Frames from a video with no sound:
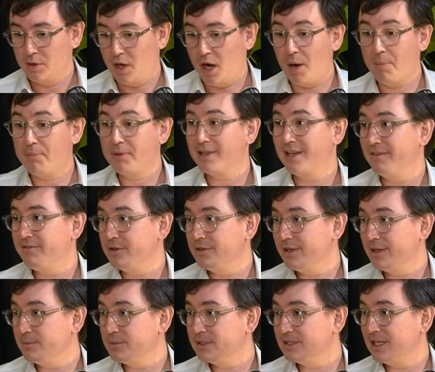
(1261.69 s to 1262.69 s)
up-level
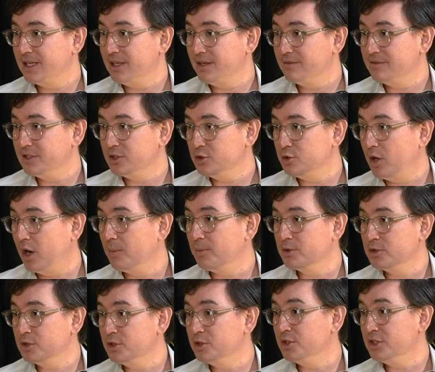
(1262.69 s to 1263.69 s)
themselves into
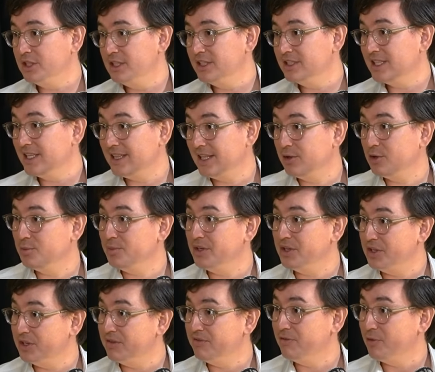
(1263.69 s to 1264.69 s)
opportunities that they would be
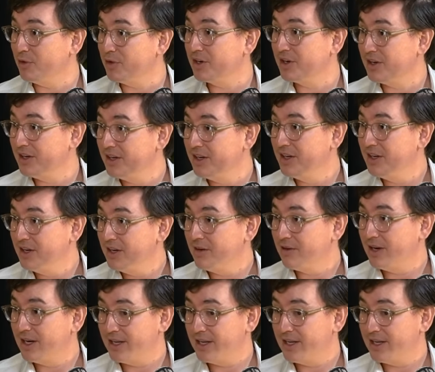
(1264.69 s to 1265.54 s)
good for. Right? I